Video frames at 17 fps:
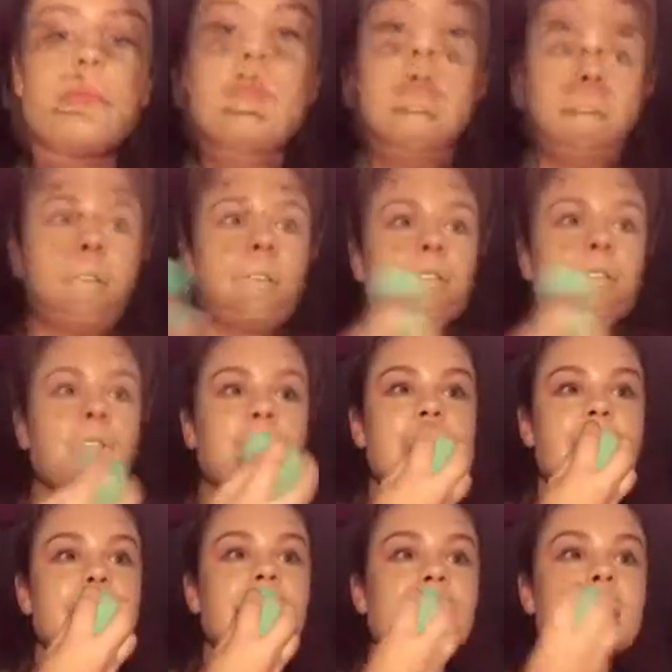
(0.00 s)
And now that your
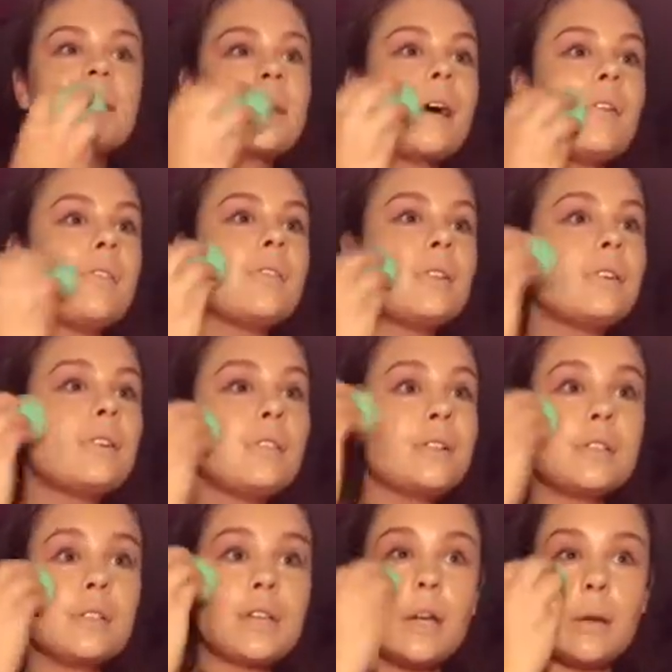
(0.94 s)
face is covered, you're
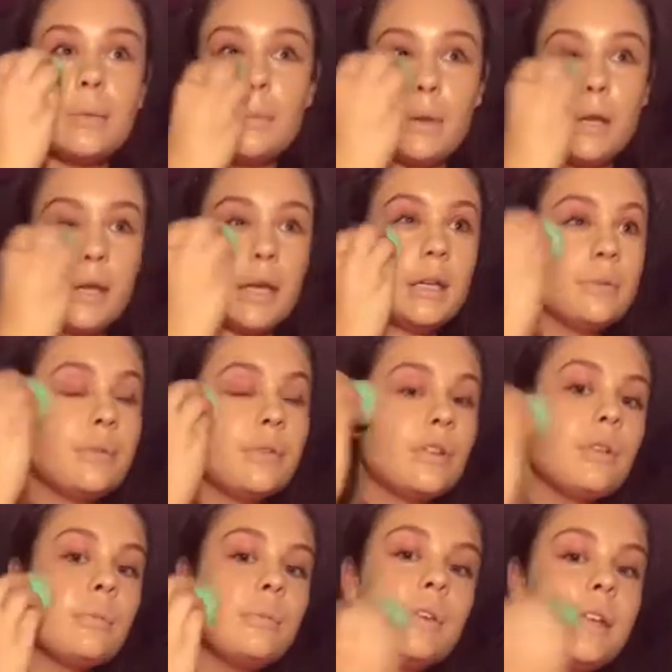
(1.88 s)
just gonna blend
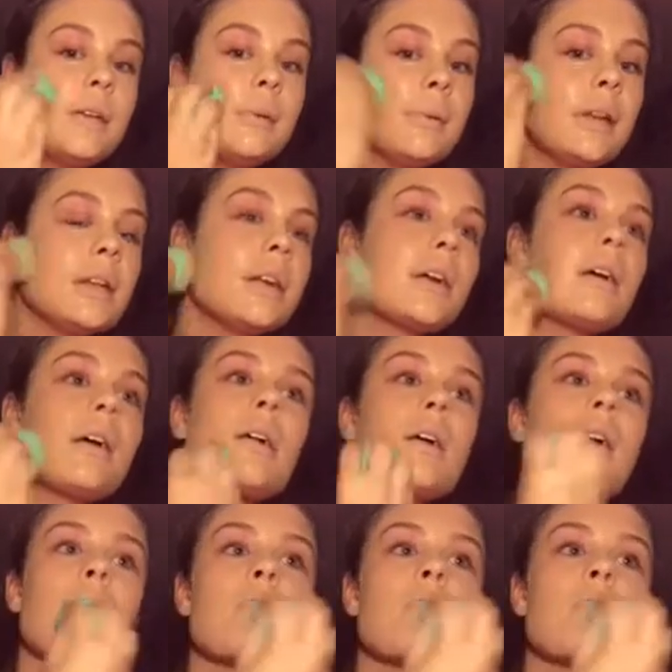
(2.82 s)
with your beauty blender.